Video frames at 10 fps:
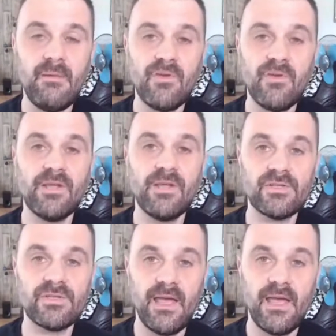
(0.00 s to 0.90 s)
everybody
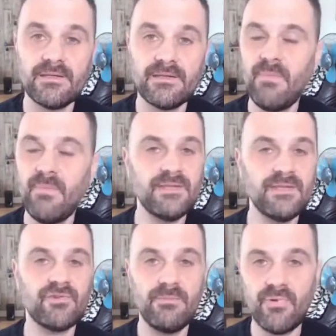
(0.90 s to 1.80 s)
got scared. The
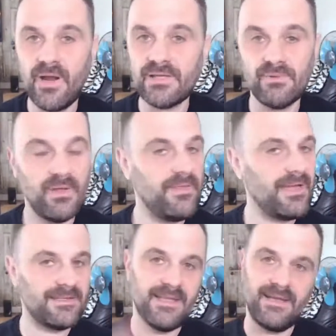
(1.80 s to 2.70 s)
mainstream press were like,
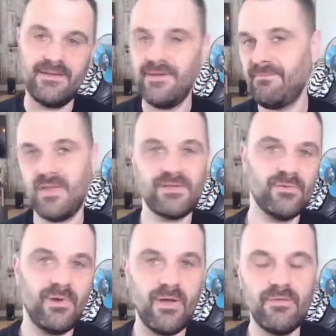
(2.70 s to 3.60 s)
that's the end of it. It's
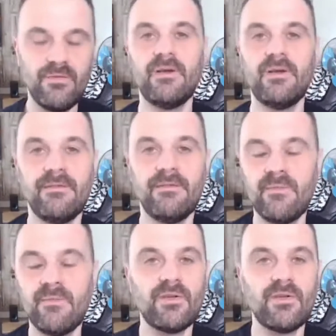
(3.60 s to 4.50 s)
all over.
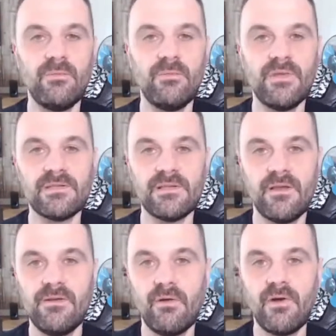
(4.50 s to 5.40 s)
Famous economists
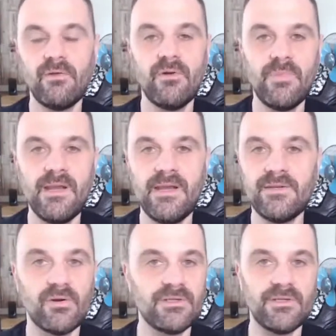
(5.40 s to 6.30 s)
like Nouriel
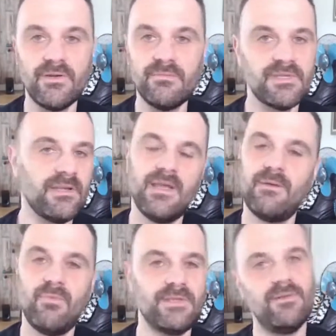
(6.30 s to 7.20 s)
Roubini, Dr. Doom said,
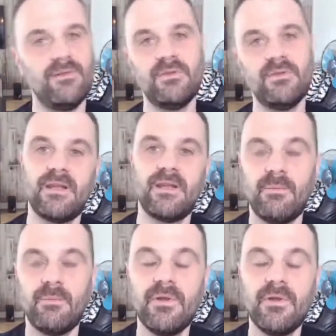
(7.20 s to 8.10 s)
yep, we told you it was going to
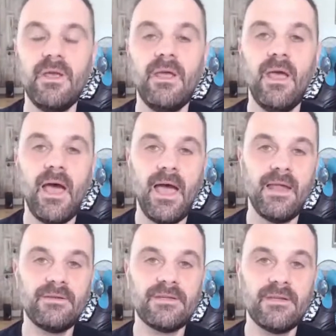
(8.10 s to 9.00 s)
happen.
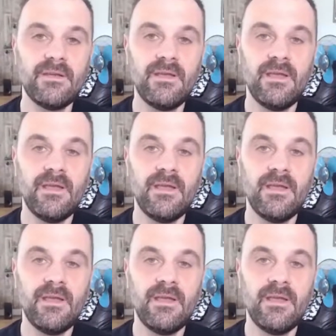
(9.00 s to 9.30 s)
And